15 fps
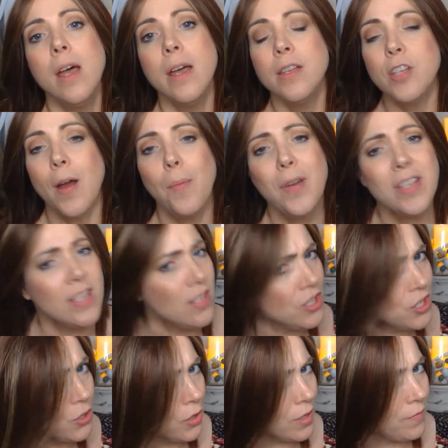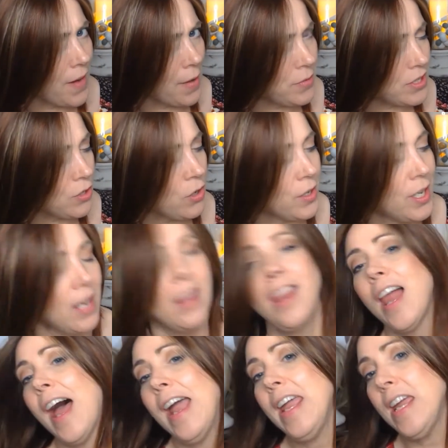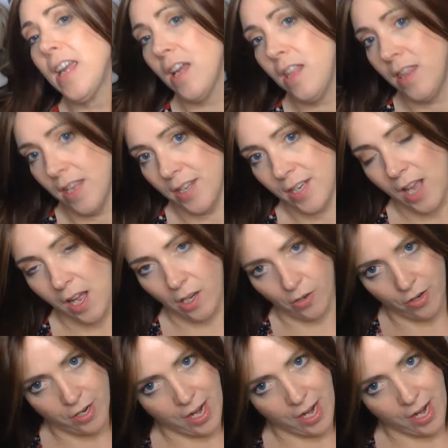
So I wasn't sure if I was going to like this color or